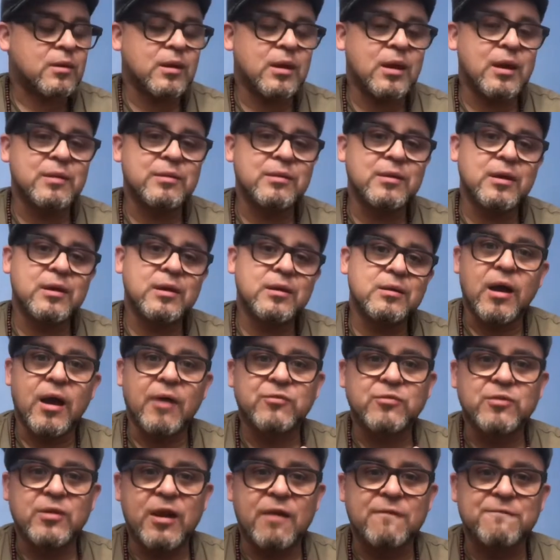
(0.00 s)
And then after
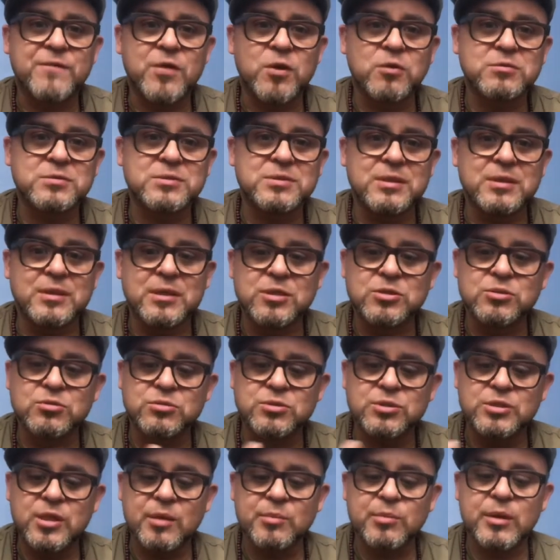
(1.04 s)
that first initial
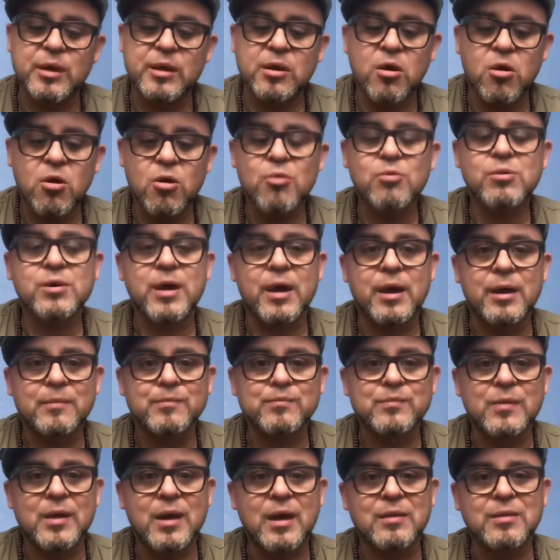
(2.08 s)
sip, you're like, oh, okay.
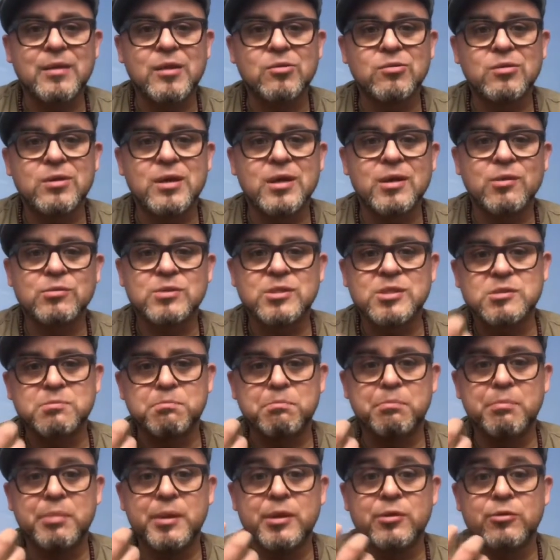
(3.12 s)
And then you get hit with this
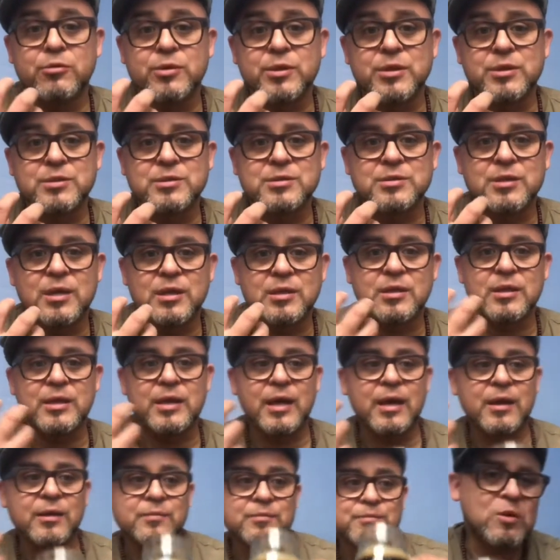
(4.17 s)
bitterness at the
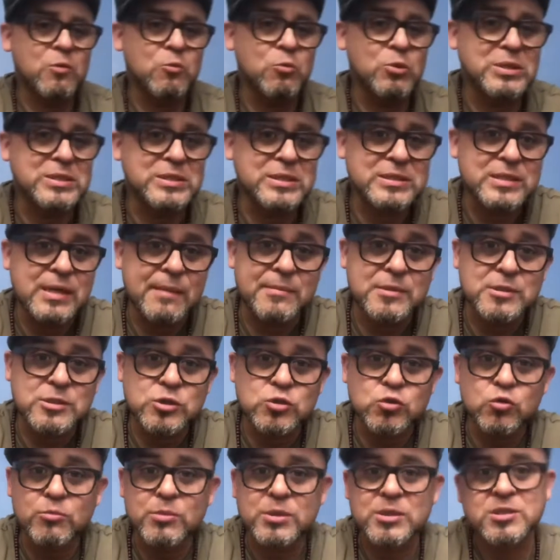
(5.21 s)
end, which is, I'm
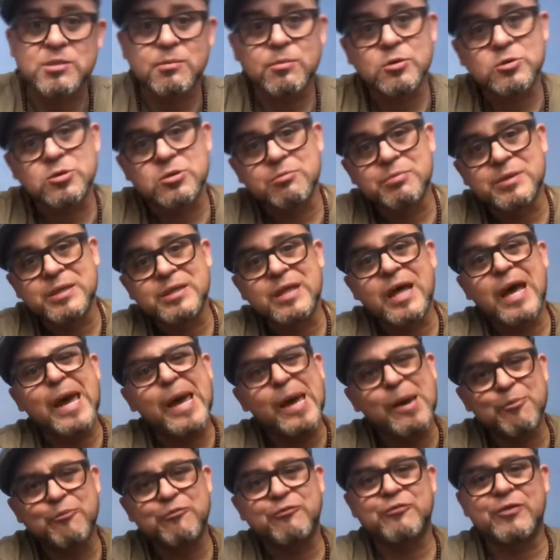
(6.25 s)
assuming, supposed to be the
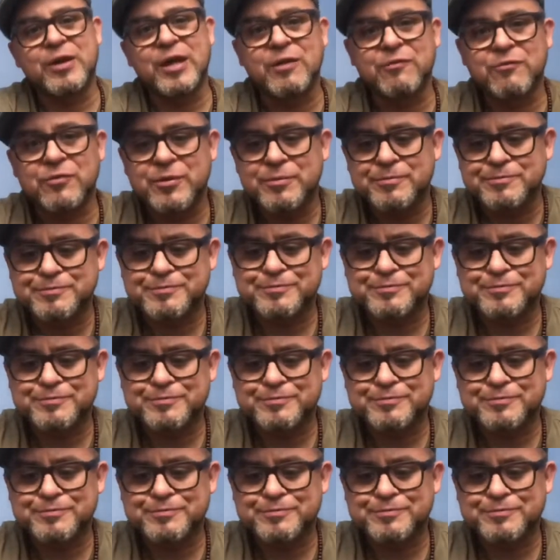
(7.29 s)
hemp flavor.